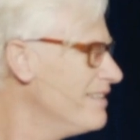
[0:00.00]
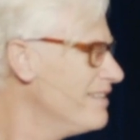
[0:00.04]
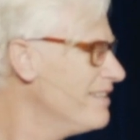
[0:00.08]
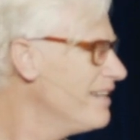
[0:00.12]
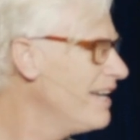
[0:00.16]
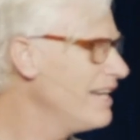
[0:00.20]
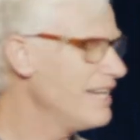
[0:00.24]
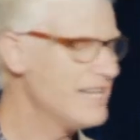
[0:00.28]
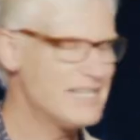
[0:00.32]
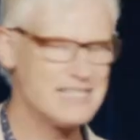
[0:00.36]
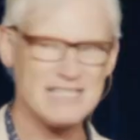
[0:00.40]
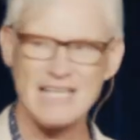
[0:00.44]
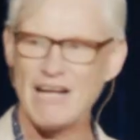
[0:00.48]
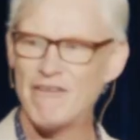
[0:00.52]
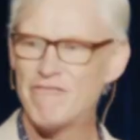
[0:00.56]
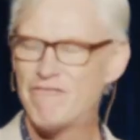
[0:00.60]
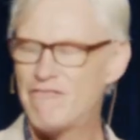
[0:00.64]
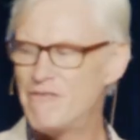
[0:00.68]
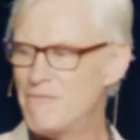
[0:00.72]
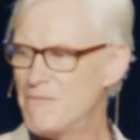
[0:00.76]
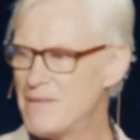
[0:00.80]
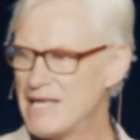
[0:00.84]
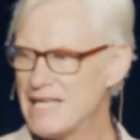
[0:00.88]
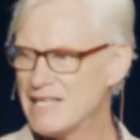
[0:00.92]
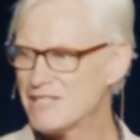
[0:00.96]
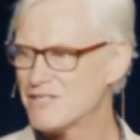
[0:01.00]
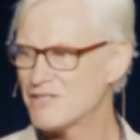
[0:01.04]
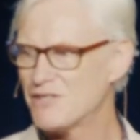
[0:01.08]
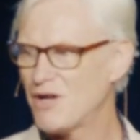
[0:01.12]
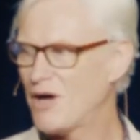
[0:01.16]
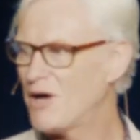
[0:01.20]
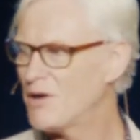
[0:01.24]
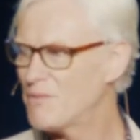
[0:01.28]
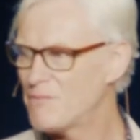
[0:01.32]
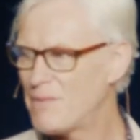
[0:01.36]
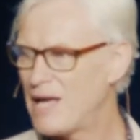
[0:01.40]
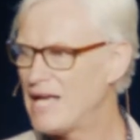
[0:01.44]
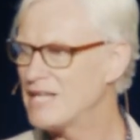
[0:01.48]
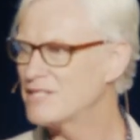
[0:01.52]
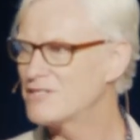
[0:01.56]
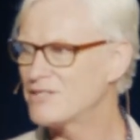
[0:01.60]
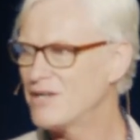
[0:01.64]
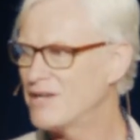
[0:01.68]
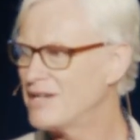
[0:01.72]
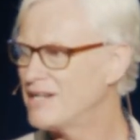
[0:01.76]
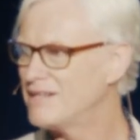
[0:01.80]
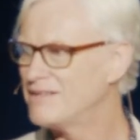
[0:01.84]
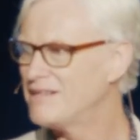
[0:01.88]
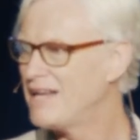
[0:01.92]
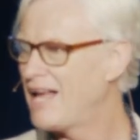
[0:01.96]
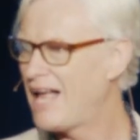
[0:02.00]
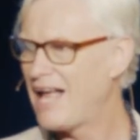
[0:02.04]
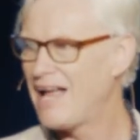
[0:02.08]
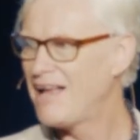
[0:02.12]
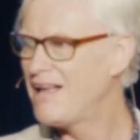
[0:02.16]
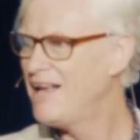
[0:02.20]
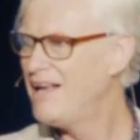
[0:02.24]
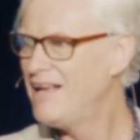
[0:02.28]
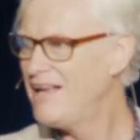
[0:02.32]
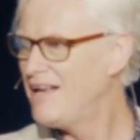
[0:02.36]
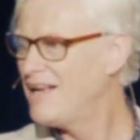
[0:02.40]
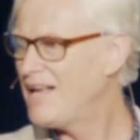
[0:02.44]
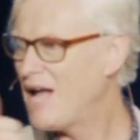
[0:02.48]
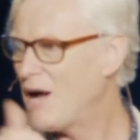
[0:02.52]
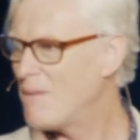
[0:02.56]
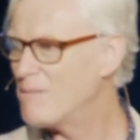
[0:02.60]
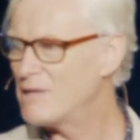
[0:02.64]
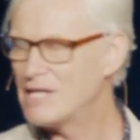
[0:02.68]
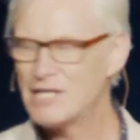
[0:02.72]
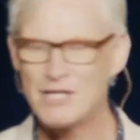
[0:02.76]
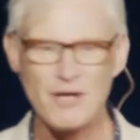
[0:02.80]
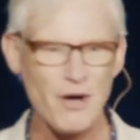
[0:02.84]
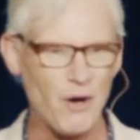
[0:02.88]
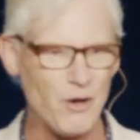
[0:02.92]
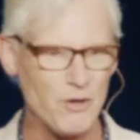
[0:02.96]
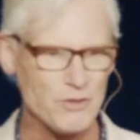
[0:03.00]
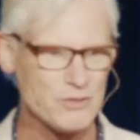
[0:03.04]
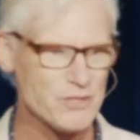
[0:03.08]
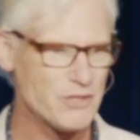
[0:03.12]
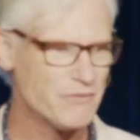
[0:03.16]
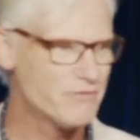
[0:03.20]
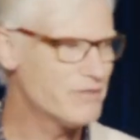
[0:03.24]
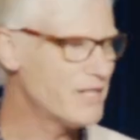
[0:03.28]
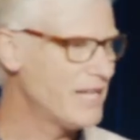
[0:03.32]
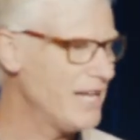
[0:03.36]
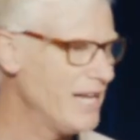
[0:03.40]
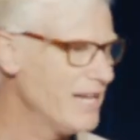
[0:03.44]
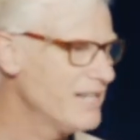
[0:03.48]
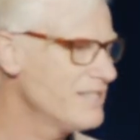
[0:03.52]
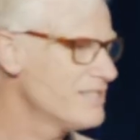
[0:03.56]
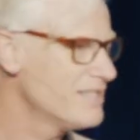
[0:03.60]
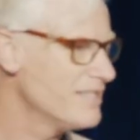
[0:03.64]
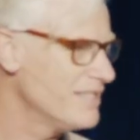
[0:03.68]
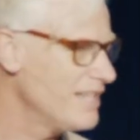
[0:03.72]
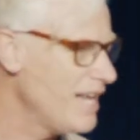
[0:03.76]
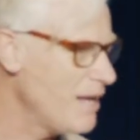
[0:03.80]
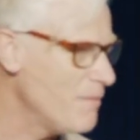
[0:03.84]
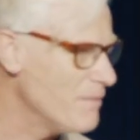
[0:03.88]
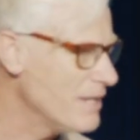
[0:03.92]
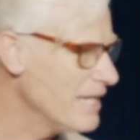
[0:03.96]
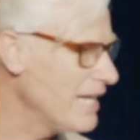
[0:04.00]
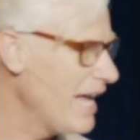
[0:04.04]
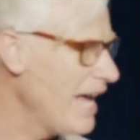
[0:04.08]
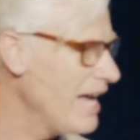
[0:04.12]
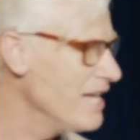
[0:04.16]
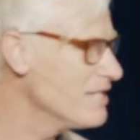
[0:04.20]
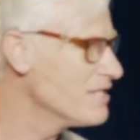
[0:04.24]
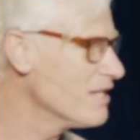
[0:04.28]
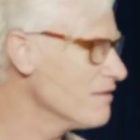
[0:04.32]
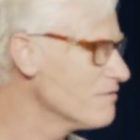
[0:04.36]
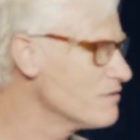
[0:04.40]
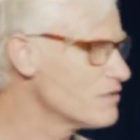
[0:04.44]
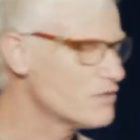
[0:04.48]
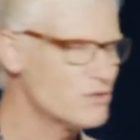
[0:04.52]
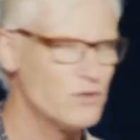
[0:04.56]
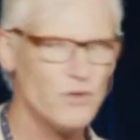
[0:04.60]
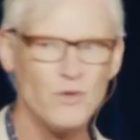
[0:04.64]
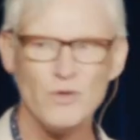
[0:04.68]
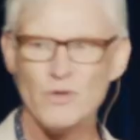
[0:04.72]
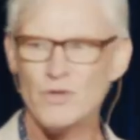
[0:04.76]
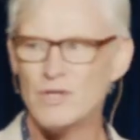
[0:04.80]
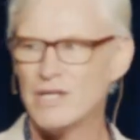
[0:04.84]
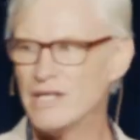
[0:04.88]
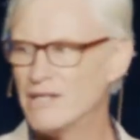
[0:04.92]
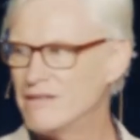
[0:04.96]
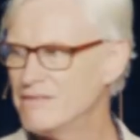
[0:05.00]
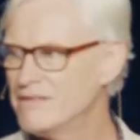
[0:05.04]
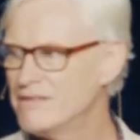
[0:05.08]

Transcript: And his love for me is not based on how many goals I've kicked and how many A's I've scored and